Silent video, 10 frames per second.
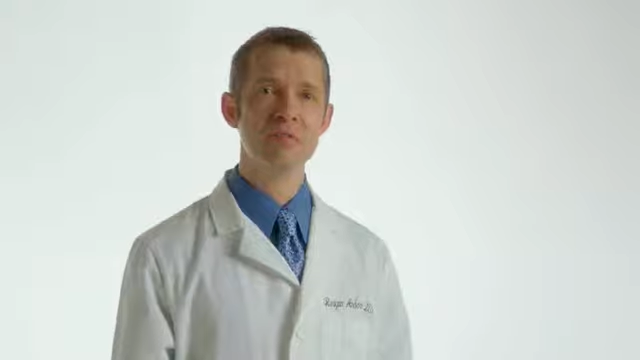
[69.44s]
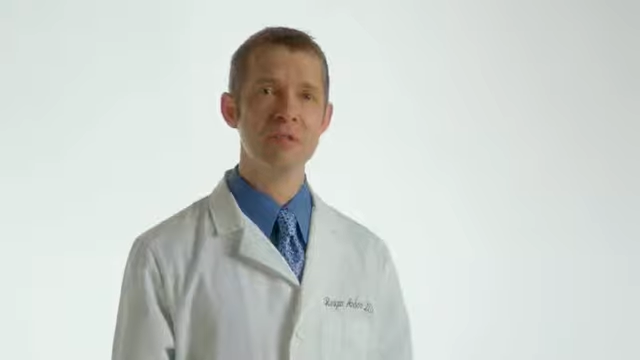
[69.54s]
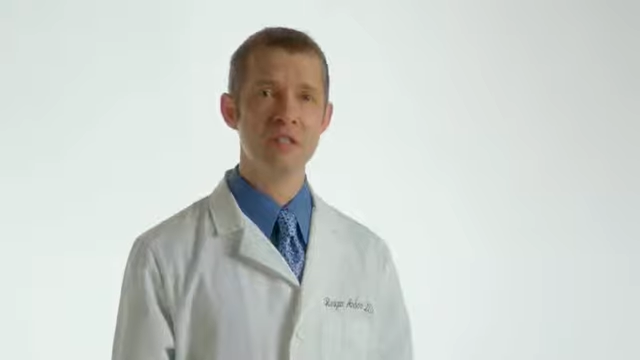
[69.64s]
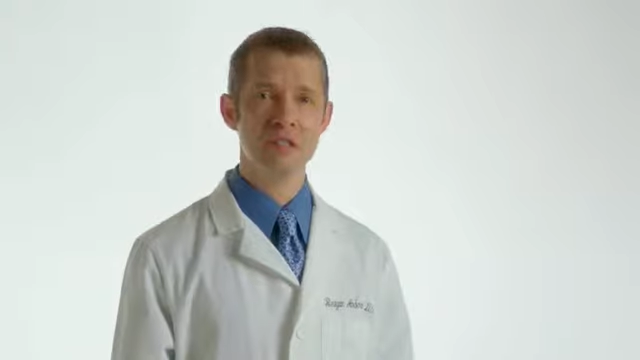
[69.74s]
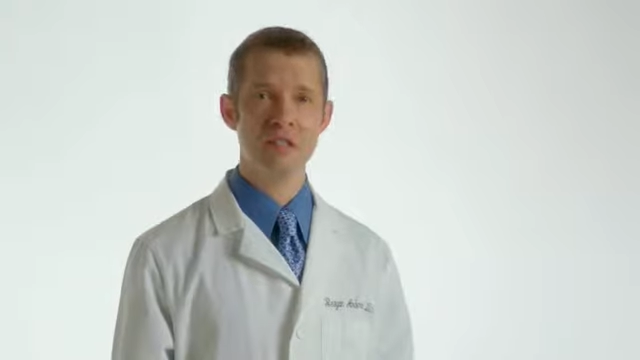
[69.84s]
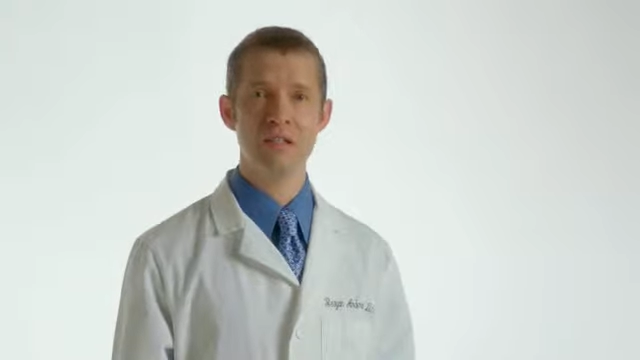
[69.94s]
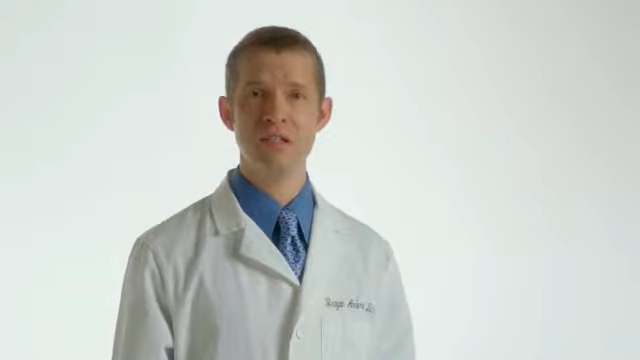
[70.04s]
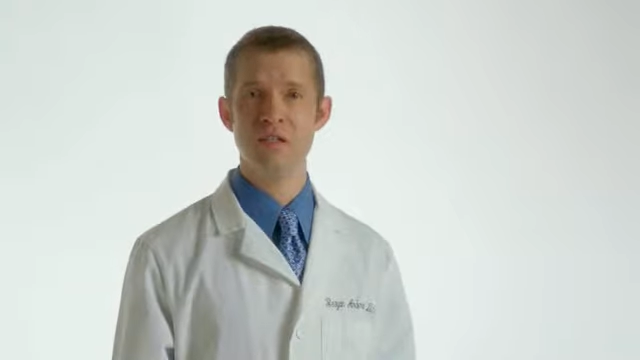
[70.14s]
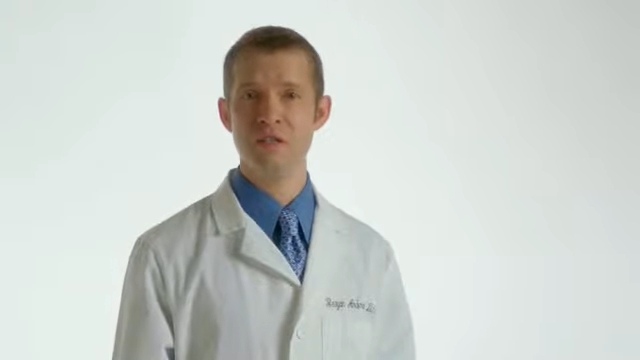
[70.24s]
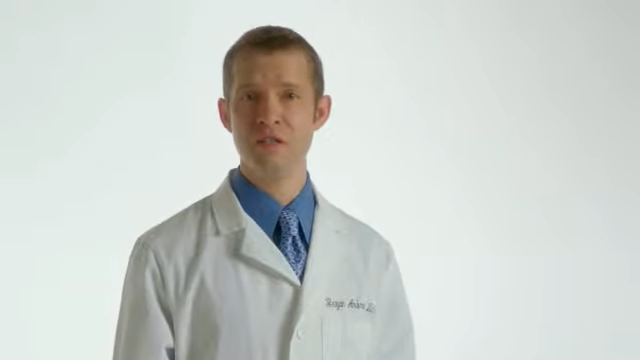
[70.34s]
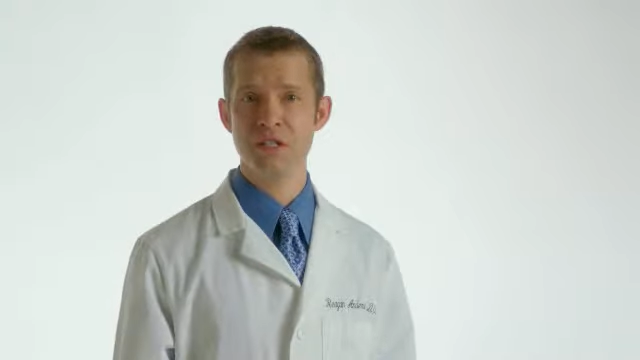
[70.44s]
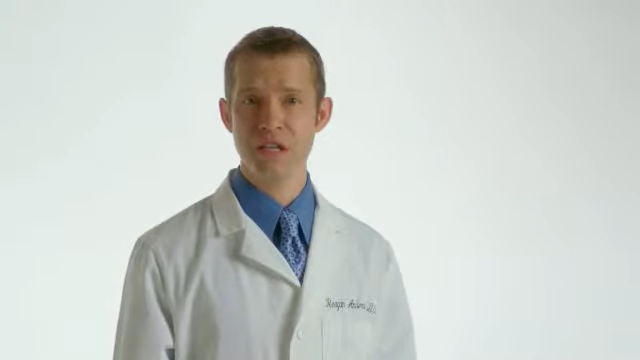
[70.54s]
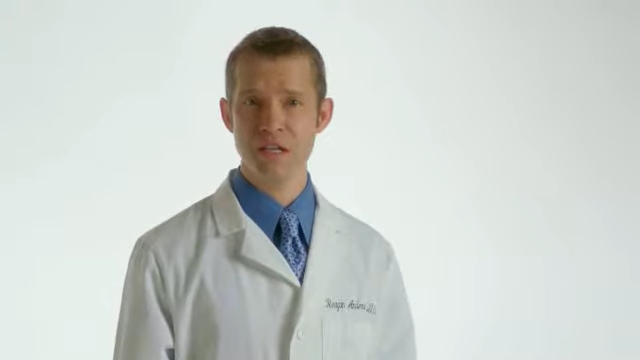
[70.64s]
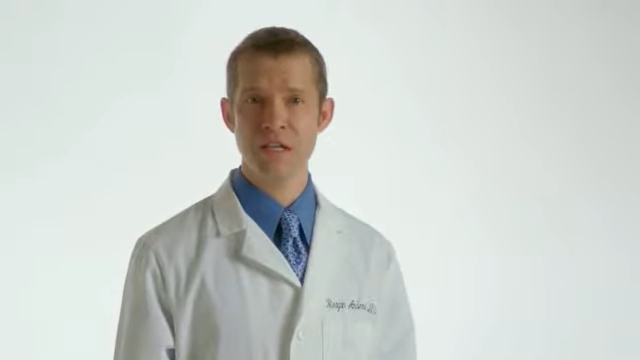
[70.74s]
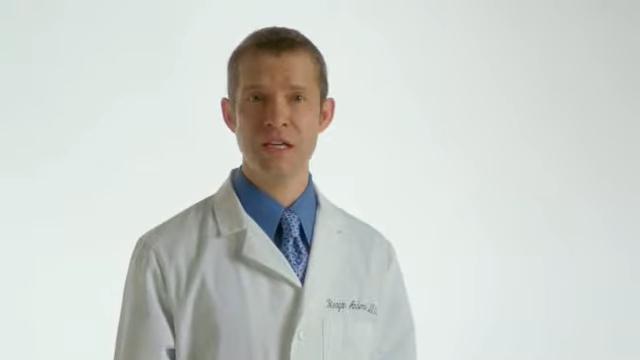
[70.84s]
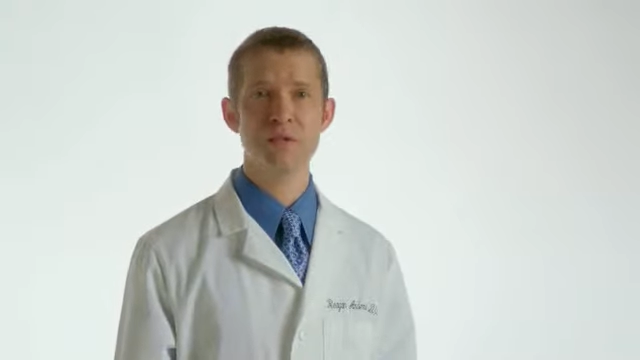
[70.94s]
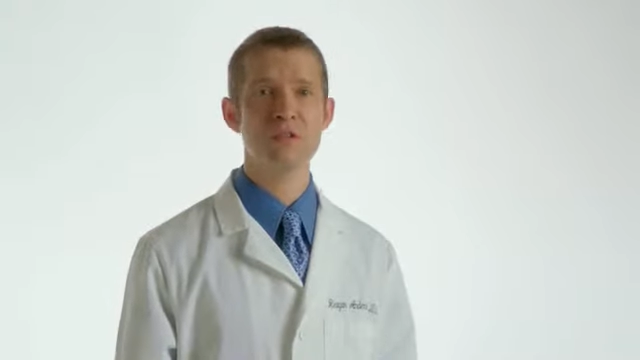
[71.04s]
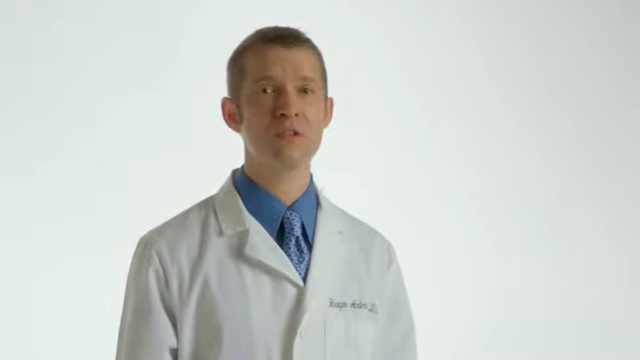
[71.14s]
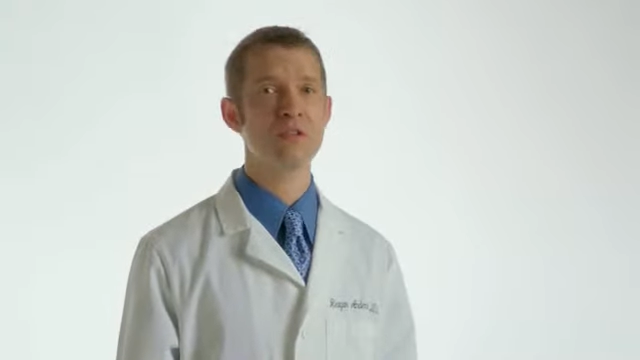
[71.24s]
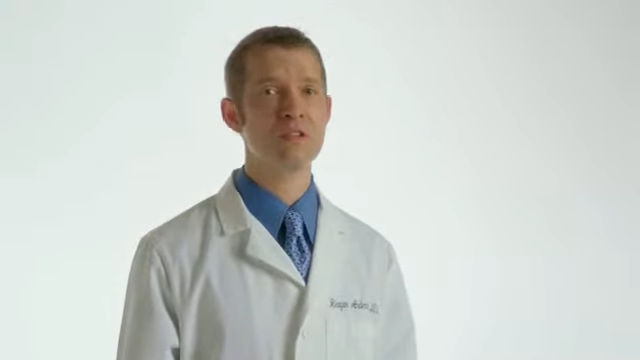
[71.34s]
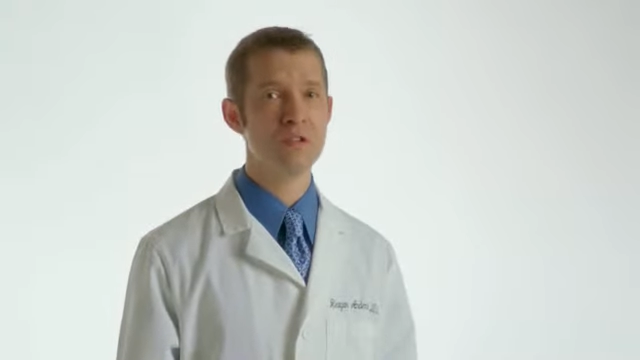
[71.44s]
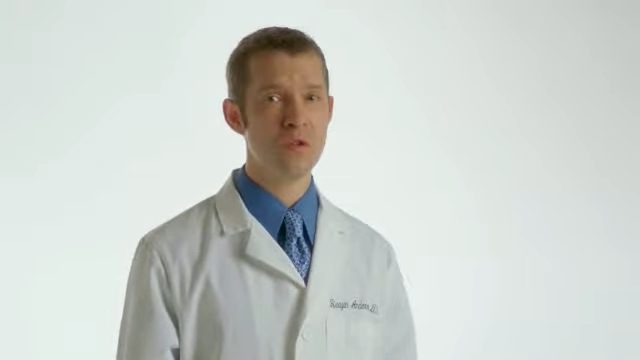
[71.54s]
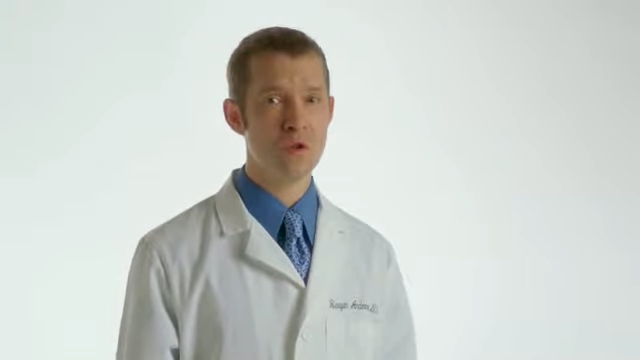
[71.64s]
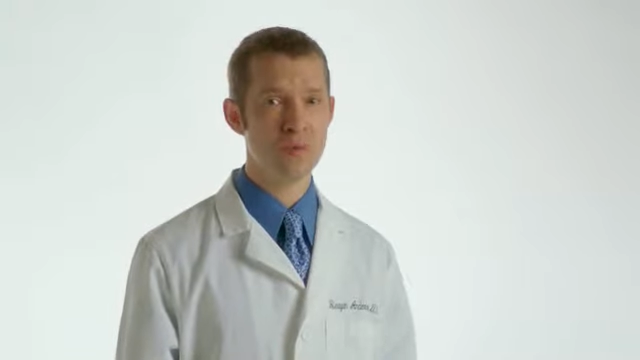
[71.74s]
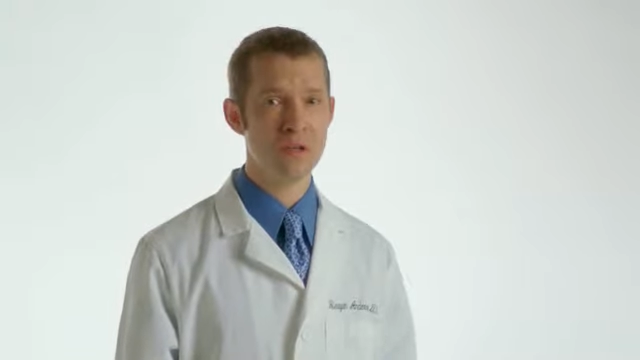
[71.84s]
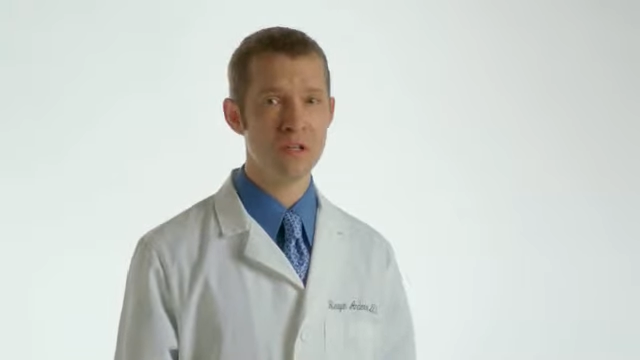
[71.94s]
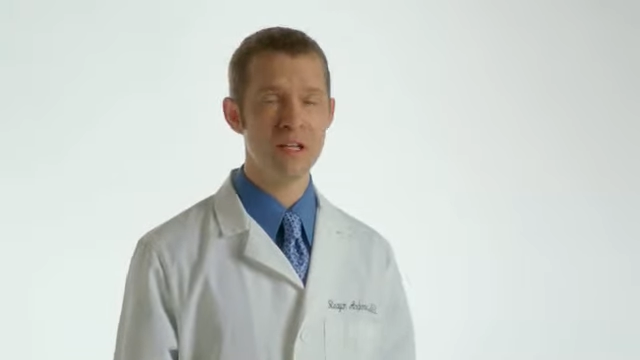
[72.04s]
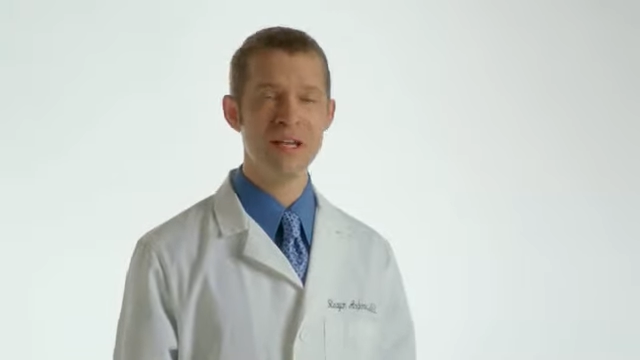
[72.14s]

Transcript: completely until your skin has returned to normal.